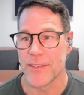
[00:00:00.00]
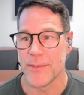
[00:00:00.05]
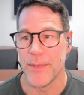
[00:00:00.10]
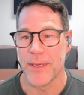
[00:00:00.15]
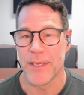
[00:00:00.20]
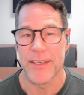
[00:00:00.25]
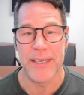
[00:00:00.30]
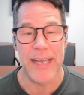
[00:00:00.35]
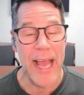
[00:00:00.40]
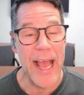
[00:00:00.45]

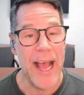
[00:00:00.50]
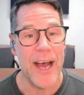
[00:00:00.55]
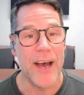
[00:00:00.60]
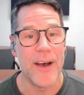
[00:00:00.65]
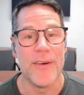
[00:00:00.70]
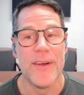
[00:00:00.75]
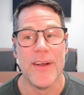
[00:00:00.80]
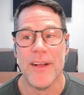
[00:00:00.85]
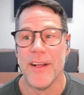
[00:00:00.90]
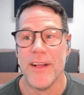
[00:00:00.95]
But
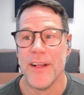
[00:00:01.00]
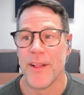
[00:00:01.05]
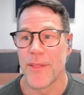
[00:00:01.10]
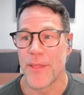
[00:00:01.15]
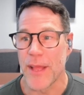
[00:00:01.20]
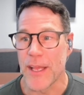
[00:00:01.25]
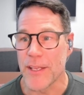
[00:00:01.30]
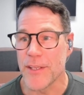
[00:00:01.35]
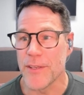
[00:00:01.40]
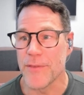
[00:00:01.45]
now,
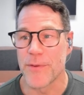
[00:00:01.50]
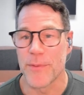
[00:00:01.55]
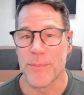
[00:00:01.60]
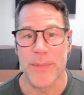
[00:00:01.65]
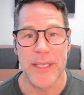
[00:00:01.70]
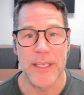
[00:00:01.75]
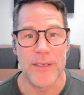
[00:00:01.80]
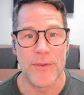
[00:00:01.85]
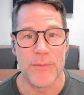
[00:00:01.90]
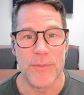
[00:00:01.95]
thank you for
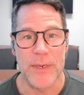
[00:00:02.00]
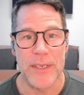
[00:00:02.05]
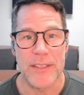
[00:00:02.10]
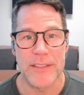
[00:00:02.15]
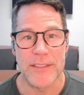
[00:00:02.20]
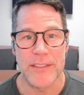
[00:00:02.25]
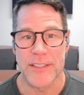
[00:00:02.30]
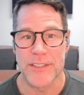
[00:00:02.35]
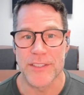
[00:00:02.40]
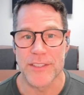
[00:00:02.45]
being
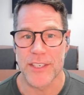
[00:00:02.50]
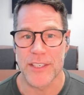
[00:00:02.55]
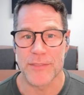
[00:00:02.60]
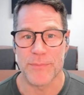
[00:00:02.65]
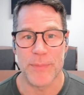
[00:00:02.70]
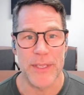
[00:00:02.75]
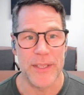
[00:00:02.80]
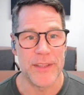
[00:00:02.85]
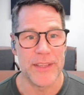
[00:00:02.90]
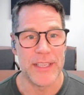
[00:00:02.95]
willing to
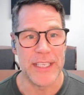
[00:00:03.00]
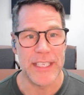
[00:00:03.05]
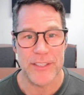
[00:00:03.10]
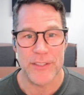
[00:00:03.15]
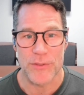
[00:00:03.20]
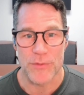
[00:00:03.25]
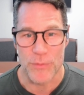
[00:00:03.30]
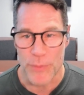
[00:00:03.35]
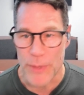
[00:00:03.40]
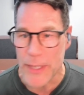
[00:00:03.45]
just be
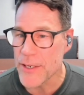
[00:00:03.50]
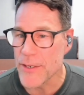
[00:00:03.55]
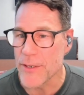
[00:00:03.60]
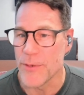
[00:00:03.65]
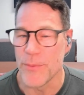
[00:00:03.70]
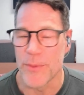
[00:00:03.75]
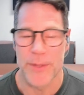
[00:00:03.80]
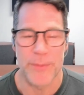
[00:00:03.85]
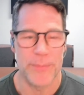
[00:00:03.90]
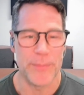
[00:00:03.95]
this
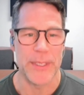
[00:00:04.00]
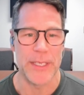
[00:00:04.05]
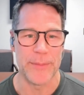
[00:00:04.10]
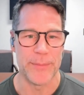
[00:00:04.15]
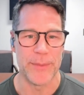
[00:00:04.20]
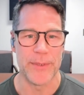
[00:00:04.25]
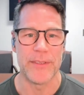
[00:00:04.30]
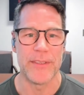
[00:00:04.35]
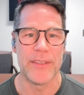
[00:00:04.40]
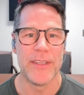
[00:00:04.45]
real with
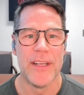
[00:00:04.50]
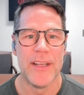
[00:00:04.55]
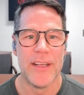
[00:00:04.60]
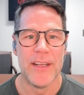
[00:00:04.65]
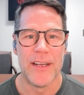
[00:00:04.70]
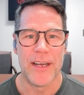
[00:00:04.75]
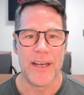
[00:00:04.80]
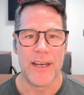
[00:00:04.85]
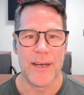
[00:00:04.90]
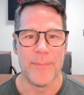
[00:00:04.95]
people
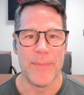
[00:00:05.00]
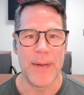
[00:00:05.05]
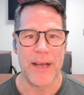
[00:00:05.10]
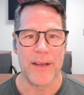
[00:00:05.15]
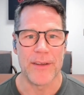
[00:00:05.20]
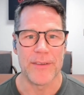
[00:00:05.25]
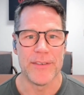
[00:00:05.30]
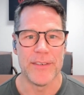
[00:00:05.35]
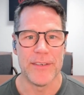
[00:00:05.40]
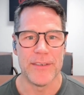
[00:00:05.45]

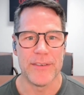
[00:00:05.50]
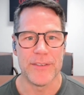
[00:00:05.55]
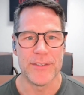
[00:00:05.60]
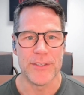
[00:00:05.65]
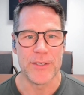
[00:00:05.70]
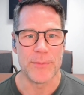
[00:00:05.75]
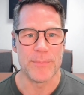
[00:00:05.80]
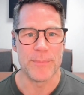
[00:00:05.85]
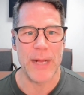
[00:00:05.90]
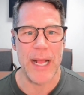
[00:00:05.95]
about
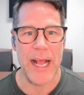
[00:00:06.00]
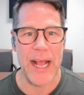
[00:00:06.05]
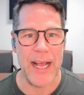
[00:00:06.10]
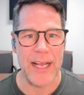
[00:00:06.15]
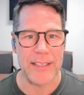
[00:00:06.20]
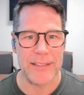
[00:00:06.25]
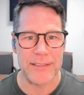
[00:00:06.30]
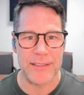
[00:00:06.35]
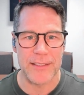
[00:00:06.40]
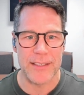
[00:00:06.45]
your
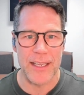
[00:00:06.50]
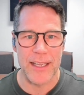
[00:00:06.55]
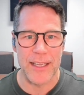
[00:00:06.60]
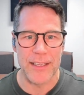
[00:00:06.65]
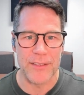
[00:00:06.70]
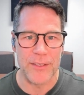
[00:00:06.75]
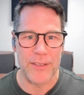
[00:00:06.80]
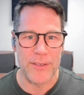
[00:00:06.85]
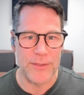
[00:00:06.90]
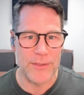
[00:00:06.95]
past
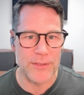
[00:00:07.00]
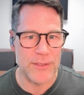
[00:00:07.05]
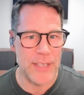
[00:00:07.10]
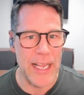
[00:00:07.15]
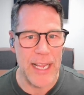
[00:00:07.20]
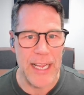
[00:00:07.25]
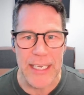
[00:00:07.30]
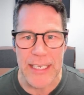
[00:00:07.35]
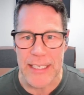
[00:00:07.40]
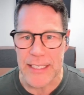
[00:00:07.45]
and those
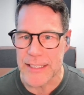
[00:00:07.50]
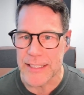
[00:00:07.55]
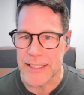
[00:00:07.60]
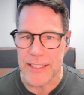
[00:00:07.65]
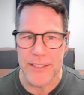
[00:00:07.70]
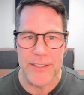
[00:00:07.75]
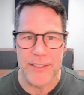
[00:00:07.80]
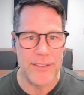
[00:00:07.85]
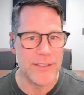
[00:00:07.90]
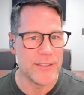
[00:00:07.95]
8
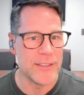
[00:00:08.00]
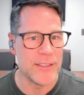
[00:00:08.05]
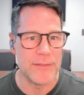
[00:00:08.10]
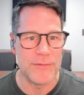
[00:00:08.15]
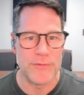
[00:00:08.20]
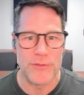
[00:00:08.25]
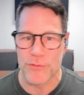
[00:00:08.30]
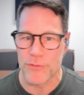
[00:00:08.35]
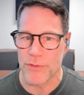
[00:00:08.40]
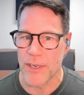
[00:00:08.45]
years
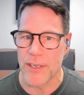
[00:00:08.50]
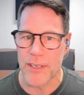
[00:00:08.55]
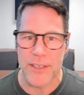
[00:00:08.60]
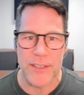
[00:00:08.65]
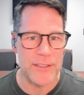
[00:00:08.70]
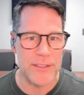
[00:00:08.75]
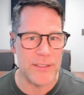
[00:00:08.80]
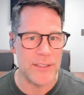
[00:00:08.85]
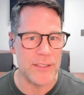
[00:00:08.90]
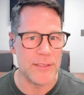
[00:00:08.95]
of
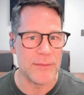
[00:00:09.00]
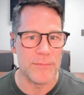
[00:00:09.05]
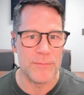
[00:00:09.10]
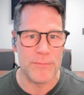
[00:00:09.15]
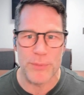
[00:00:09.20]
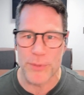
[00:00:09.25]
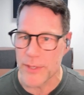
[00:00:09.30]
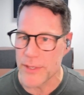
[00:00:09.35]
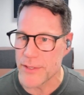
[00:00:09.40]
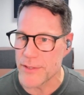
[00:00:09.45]
drugs and
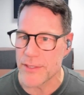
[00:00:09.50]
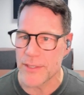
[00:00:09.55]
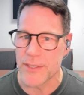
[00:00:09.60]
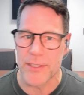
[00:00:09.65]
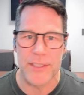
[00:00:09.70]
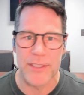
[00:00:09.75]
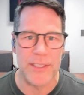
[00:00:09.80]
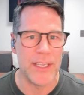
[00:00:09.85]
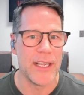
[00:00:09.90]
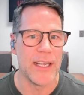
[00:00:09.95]

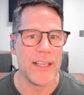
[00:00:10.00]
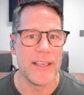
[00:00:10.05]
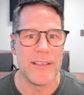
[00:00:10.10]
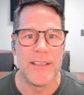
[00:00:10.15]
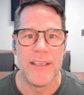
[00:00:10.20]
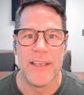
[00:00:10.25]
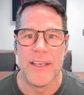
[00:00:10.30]
prison and,